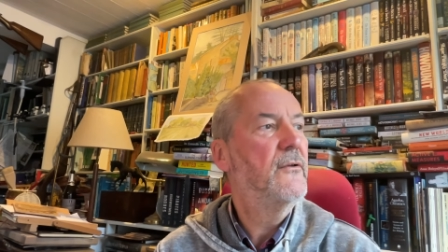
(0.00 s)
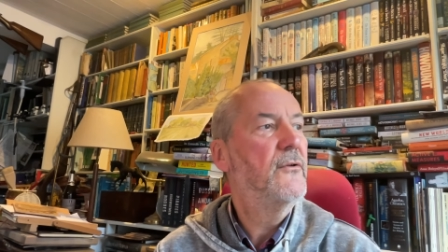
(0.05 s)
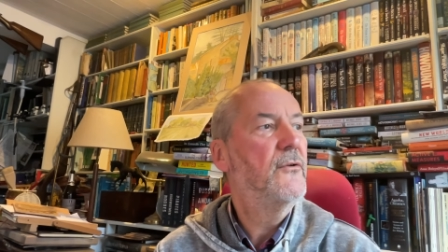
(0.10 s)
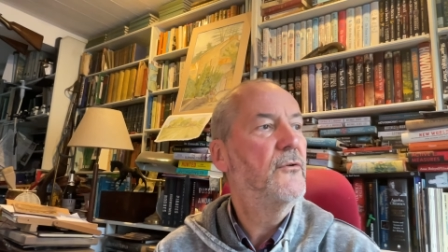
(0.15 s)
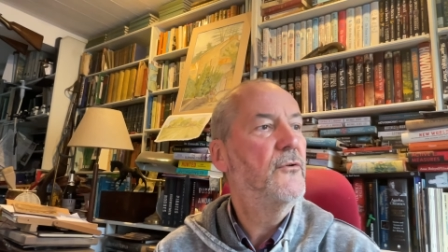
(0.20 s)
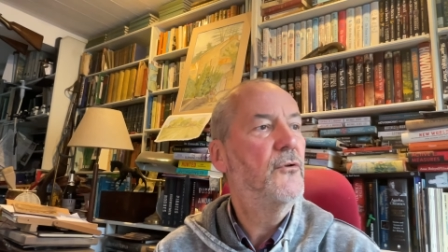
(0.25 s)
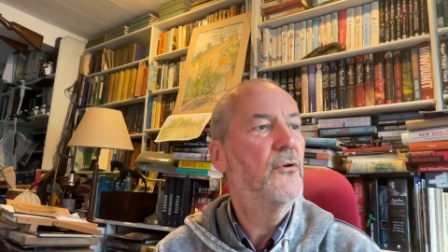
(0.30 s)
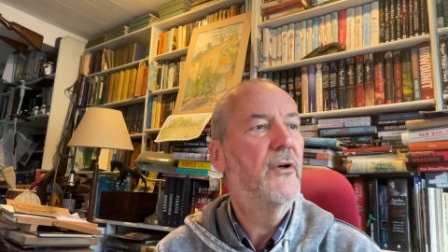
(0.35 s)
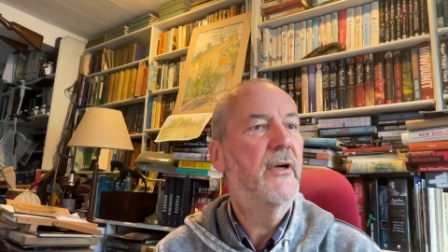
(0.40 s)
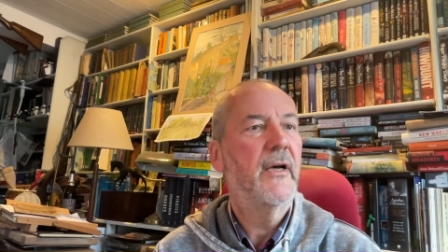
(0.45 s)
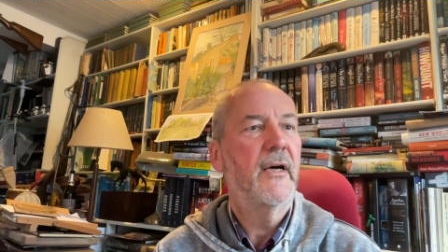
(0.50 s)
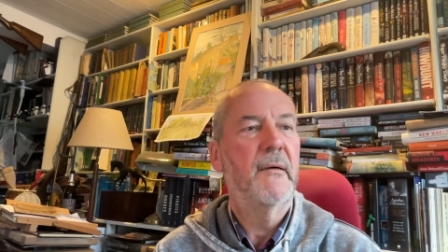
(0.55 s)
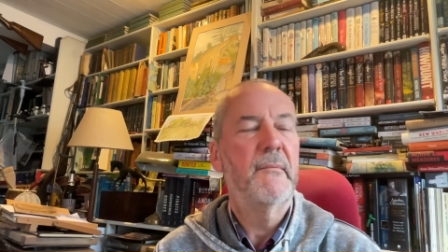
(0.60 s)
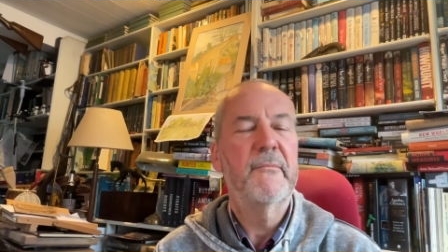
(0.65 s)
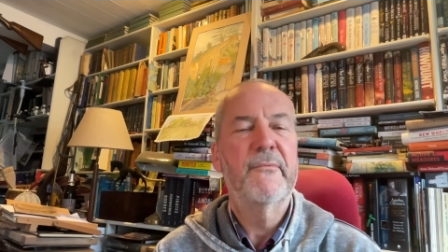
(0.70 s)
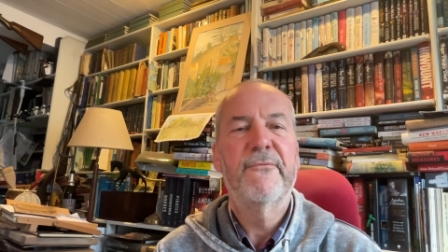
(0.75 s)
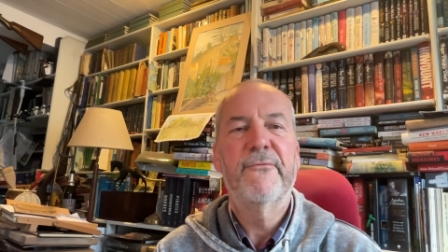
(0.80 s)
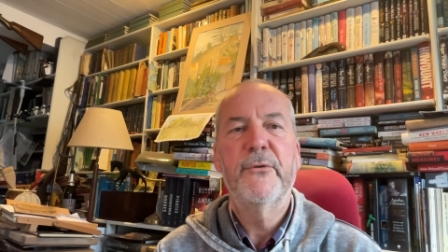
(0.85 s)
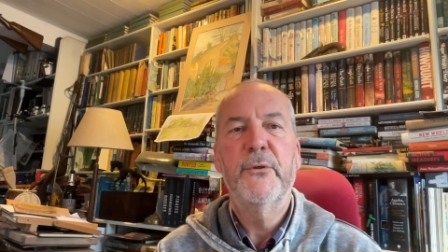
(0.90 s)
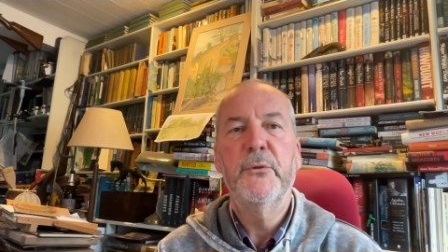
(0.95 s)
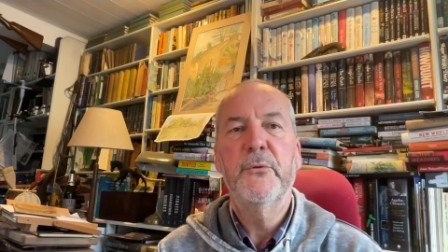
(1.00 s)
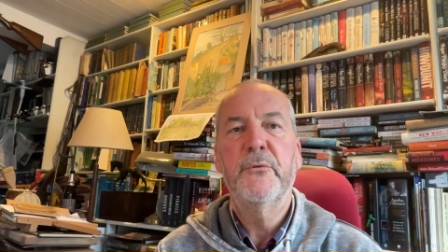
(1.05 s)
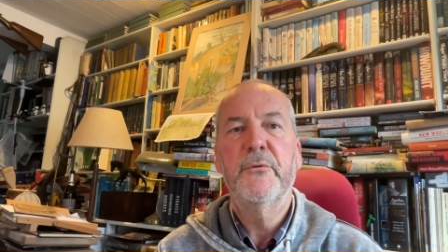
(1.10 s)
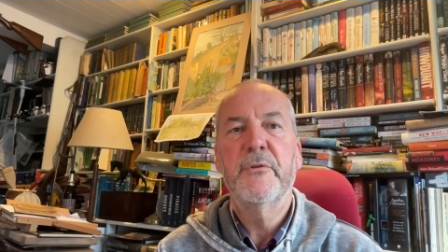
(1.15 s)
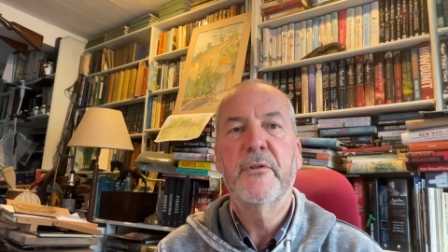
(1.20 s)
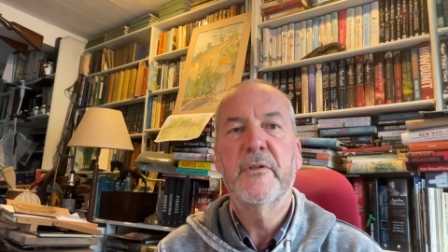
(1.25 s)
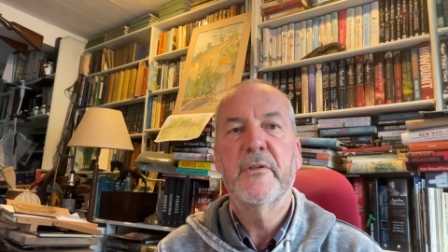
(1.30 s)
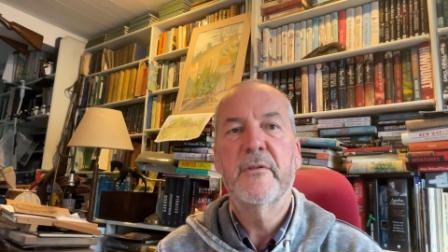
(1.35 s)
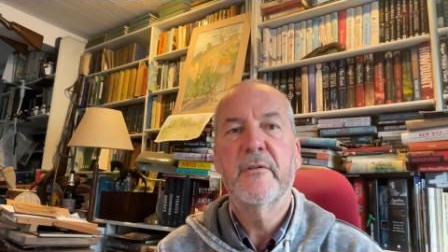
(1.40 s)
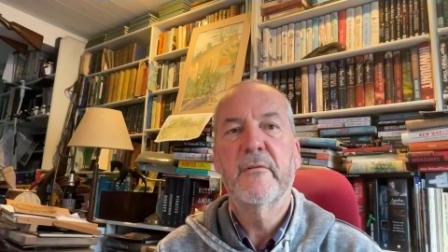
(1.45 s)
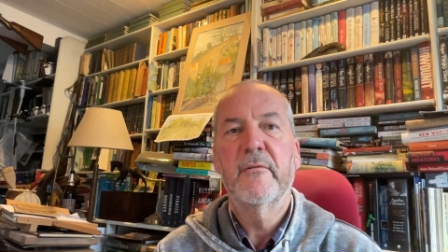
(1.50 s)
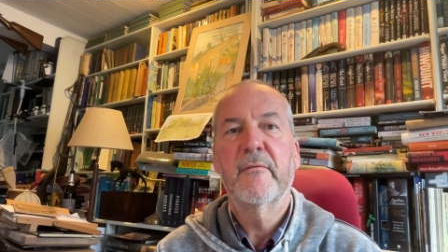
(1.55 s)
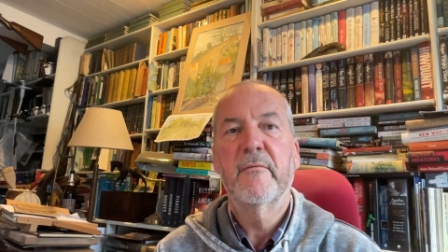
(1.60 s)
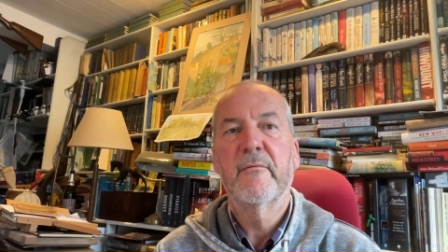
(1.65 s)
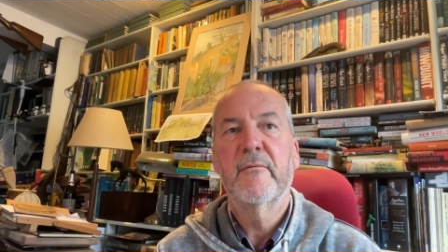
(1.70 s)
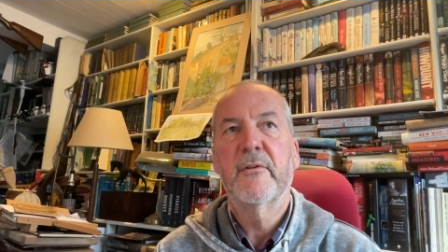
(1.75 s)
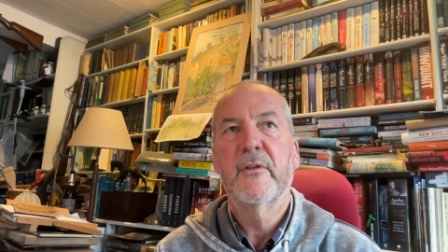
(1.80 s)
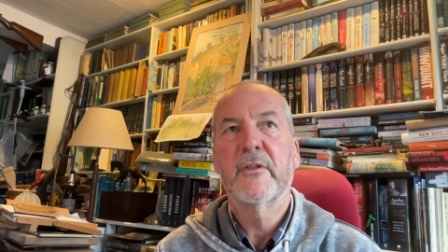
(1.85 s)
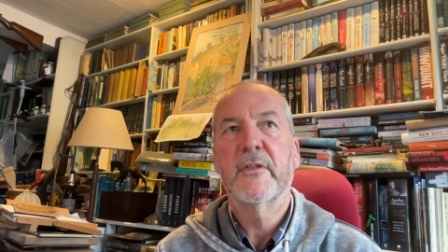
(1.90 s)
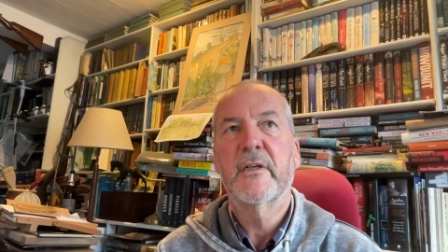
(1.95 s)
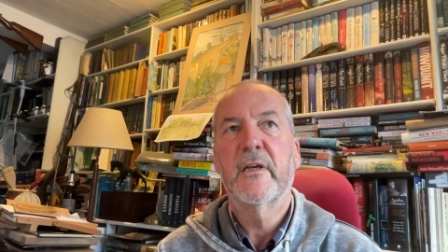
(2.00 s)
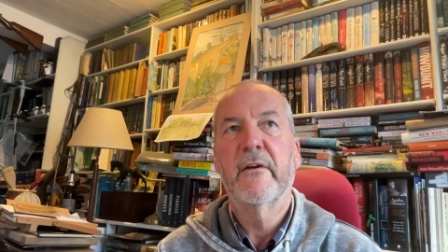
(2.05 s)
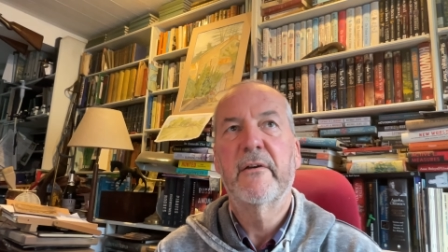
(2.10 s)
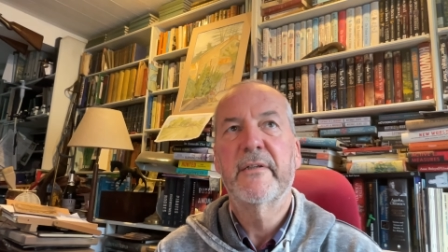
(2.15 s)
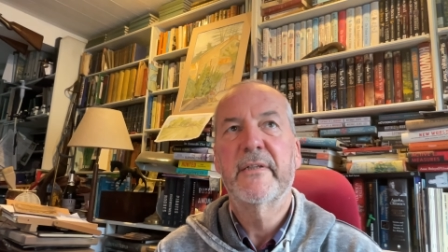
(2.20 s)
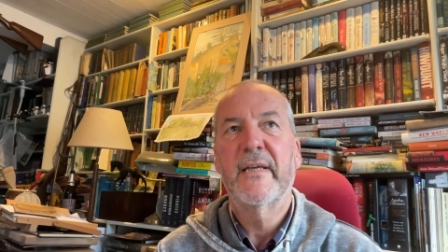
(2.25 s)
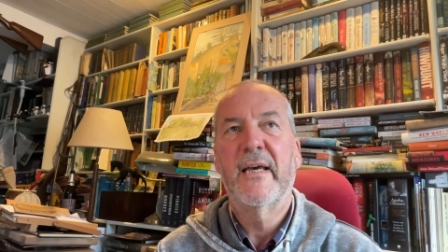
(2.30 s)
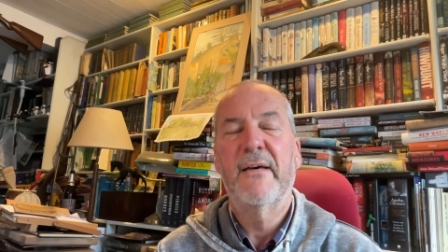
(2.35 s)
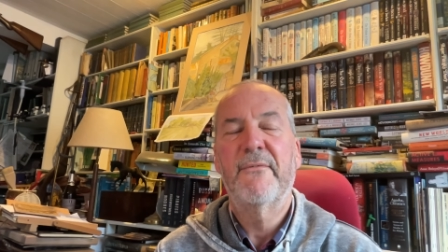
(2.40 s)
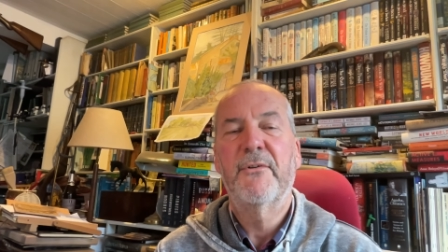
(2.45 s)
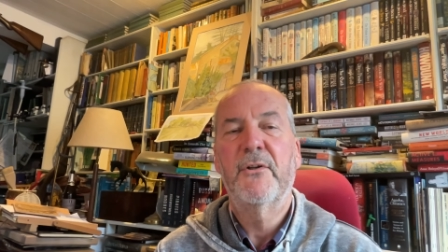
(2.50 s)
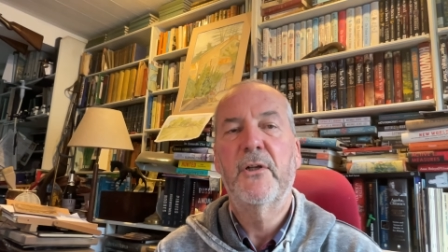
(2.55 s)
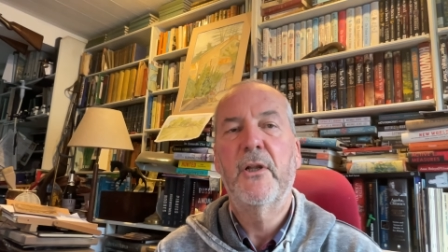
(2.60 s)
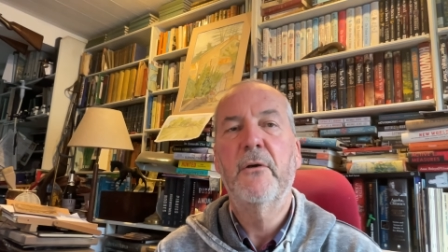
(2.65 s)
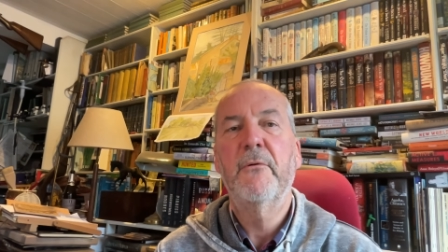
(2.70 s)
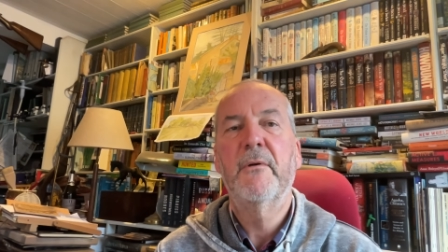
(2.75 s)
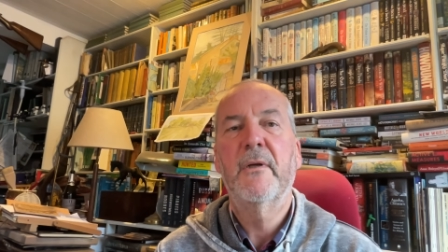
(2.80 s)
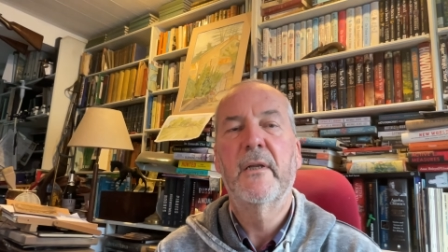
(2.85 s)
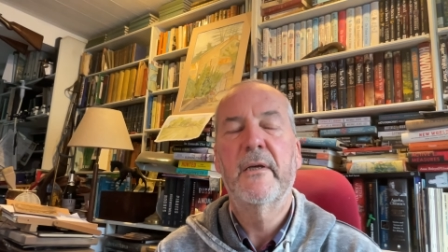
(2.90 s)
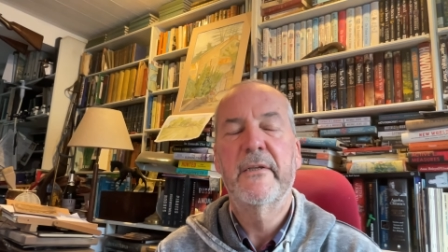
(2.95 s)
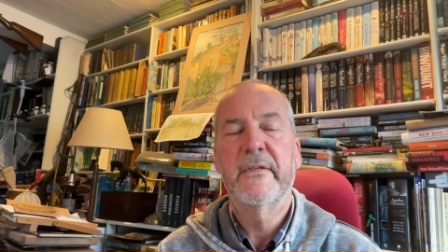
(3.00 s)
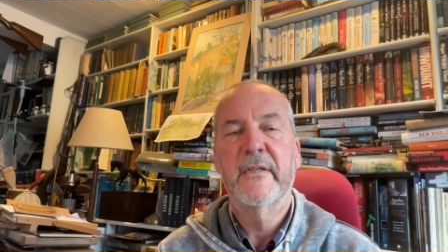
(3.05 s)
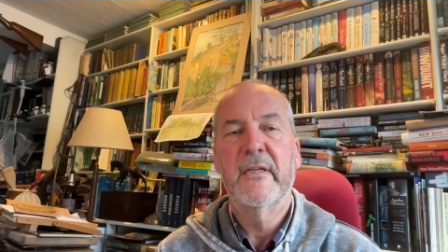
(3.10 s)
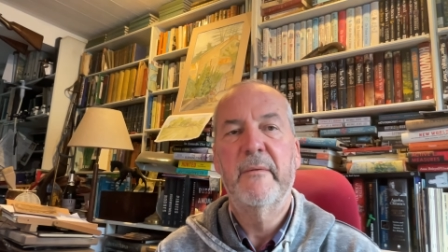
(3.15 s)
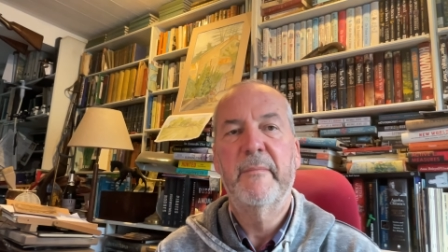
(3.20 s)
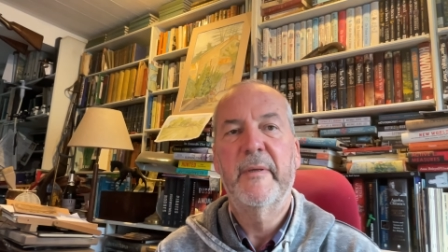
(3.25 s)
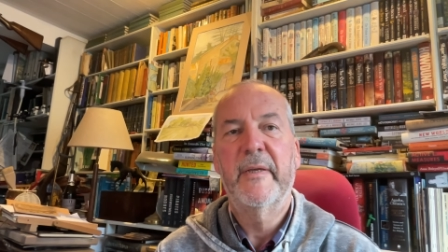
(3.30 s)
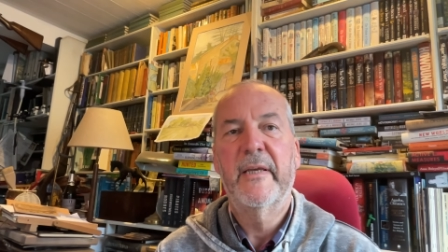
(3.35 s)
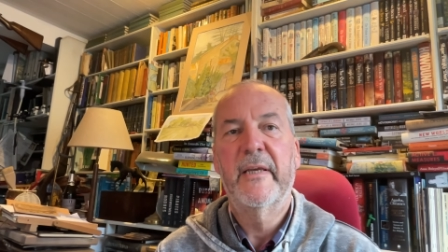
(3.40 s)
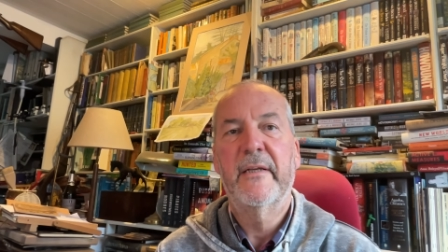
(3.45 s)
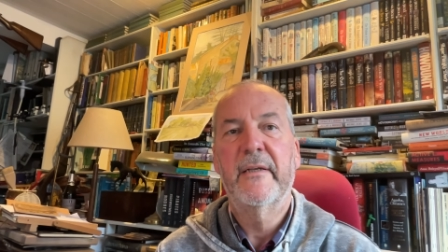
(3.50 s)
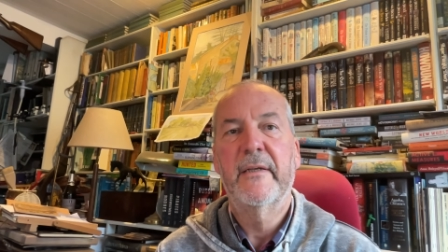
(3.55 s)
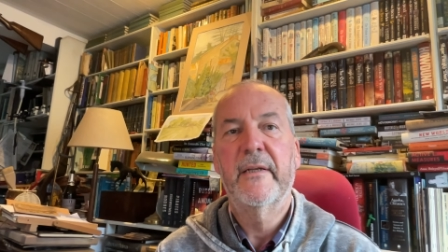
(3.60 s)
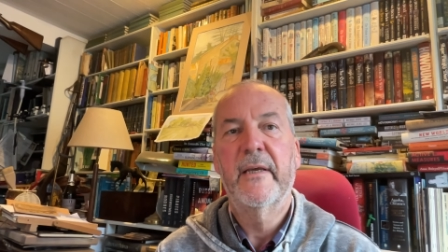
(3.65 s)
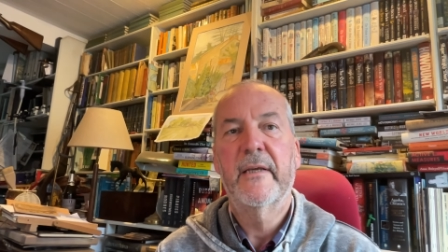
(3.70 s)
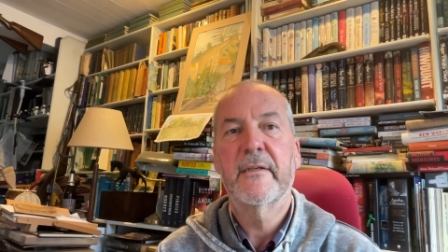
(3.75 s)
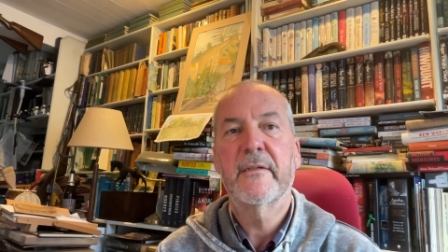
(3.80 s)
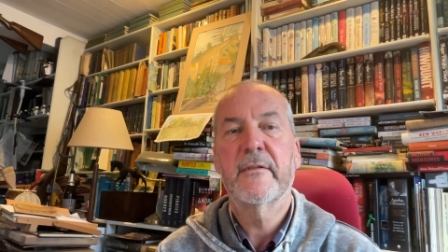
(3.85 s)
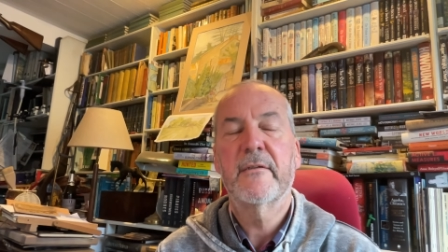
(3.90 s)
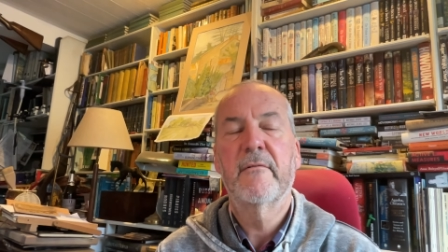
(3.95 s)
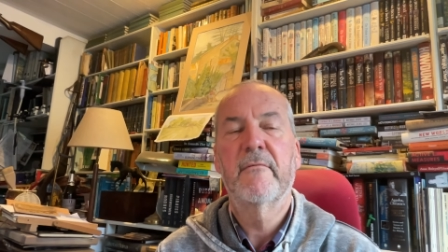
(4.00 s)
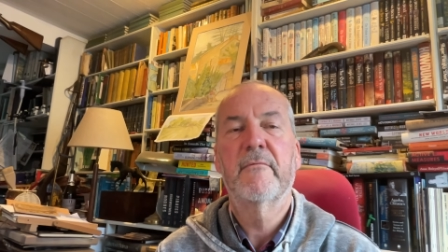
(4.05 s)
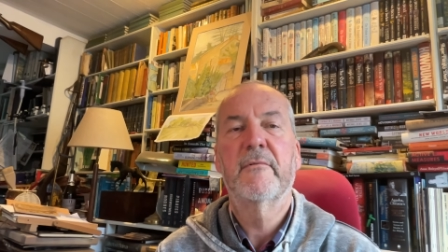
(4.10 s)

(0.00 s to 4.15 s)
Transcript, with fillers: look up foods that are going to have a low glycemic index